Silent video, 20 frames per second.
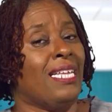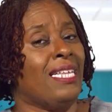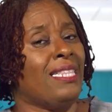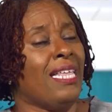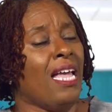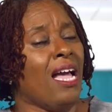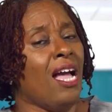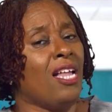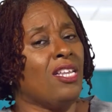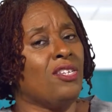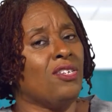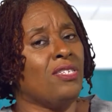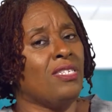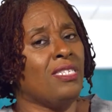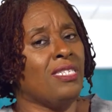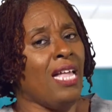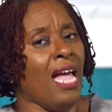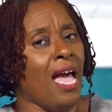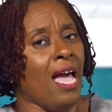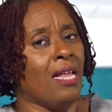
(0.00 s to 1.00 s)
Did they
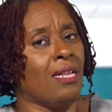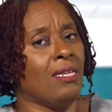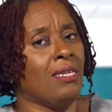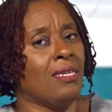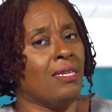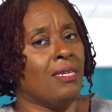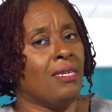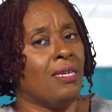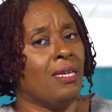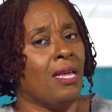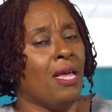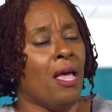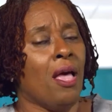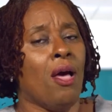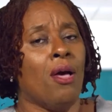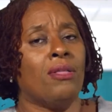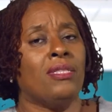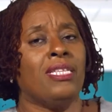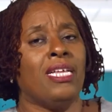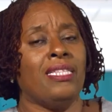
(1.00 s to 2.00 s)
understand?
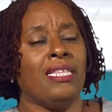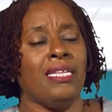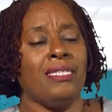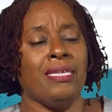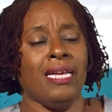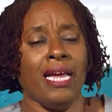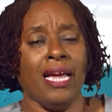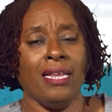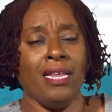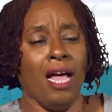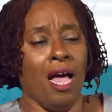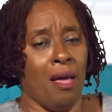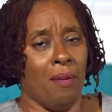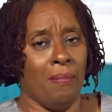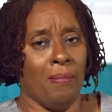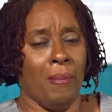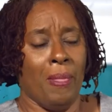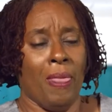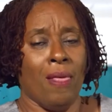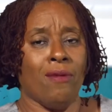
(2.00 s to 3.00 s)
Did they take it up?
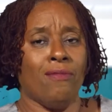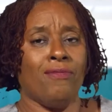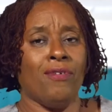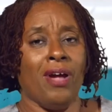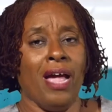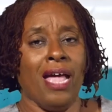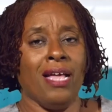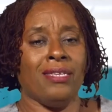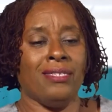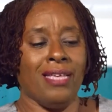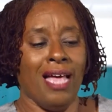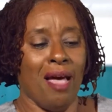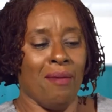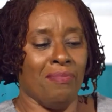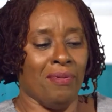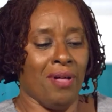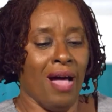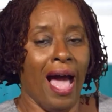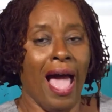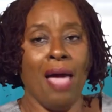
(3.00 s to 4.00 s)
For
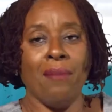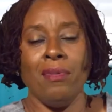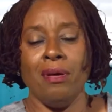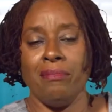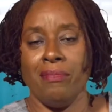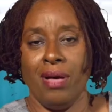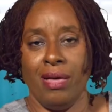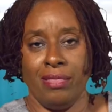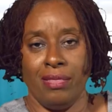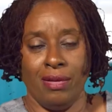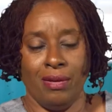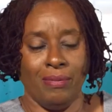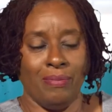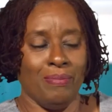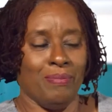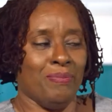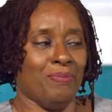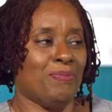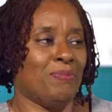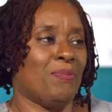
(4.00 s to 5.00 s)
example, I'm a mother.
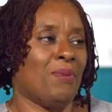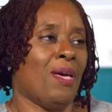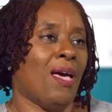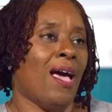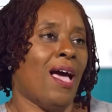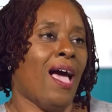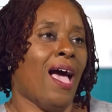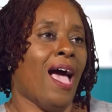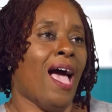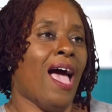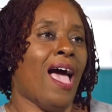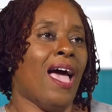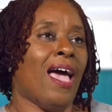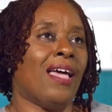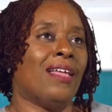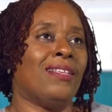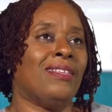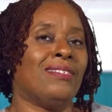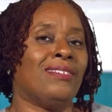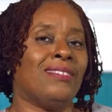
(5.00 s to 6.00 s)

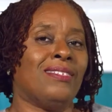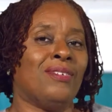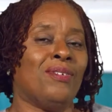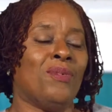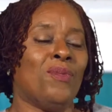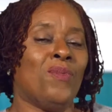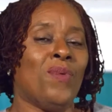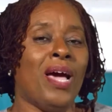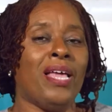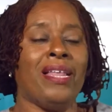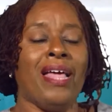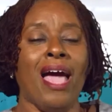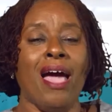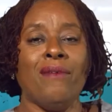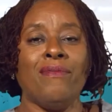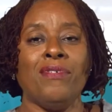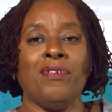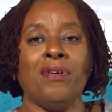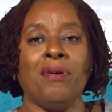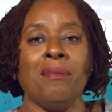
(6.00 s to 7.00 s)
And
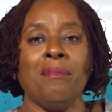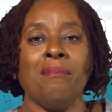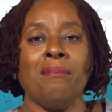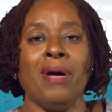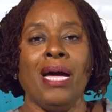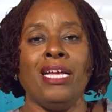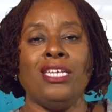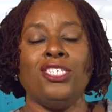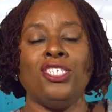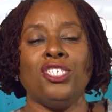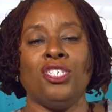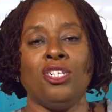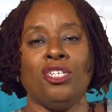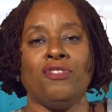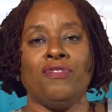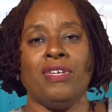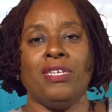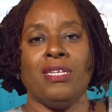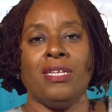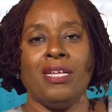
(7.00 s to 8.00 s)
whenever my
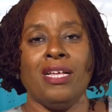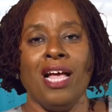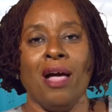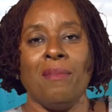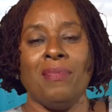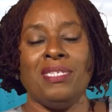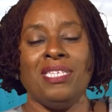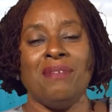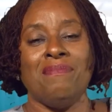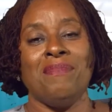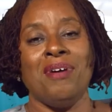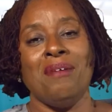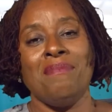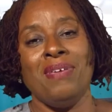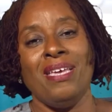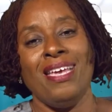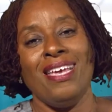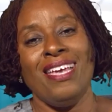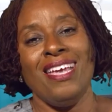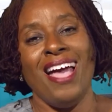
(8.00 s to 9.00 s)
children come and say,
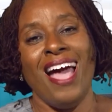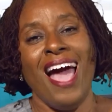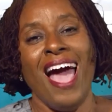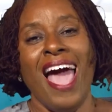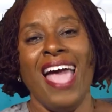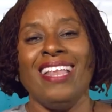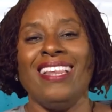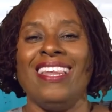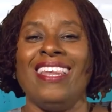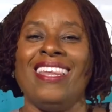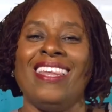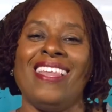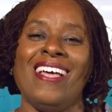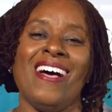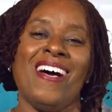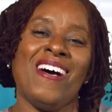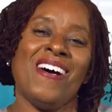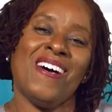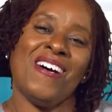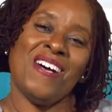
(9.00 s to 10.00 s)
Mommy, I
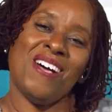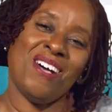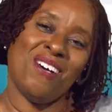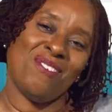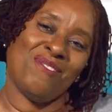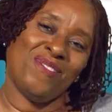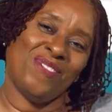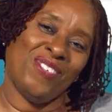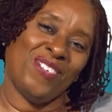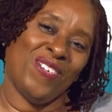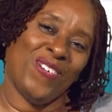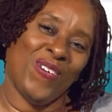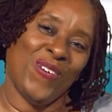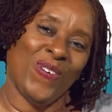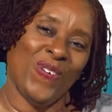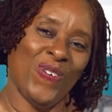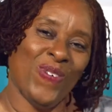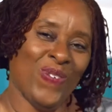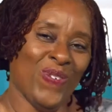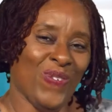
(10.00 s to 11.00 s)
love
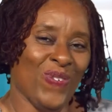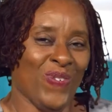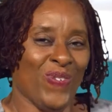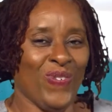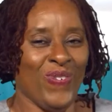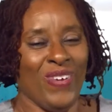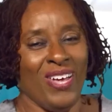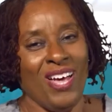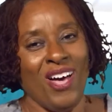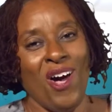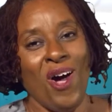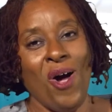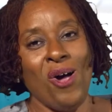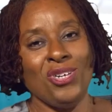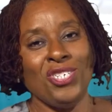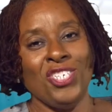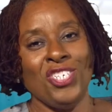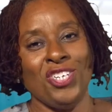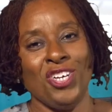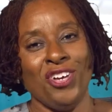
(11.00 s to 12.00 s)
you,
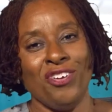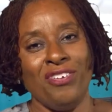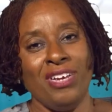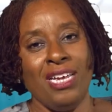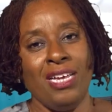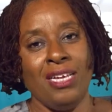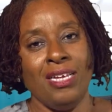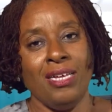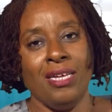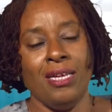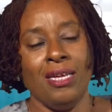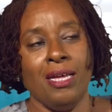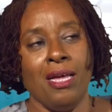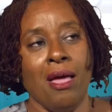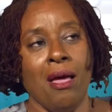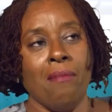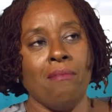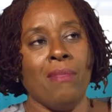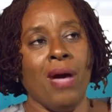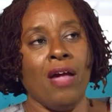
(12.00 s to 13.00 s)
all sugary,
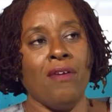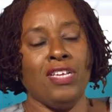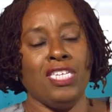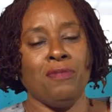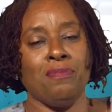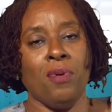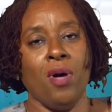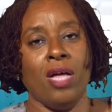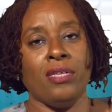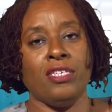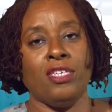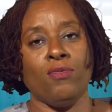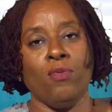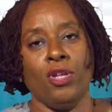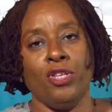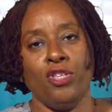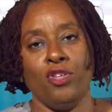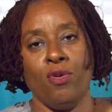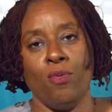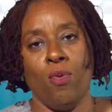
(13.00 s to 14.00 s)
my response is,
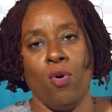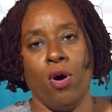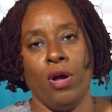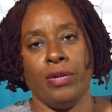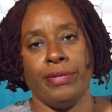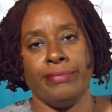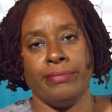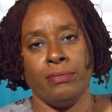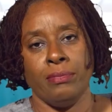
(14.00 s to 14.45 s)
what do you want?